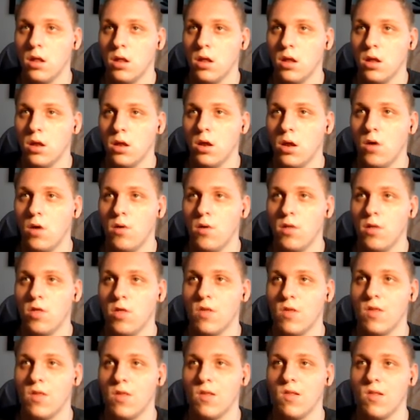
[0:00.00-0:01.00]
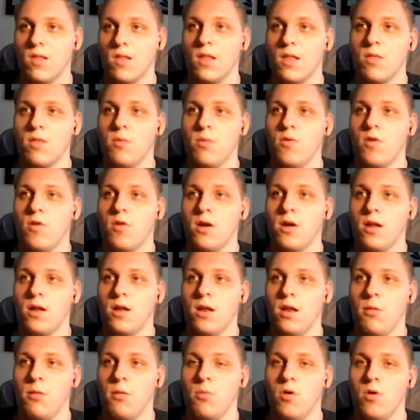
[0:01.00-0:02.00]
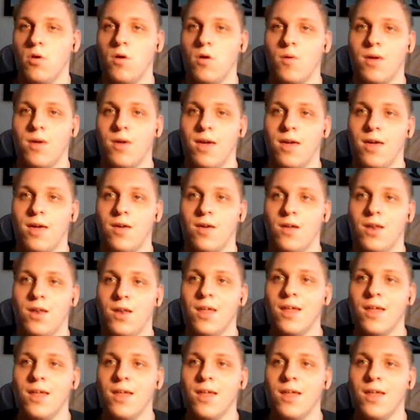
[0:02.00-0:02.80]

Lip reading: No, it just doesn't let me run it anymore. Okay, good.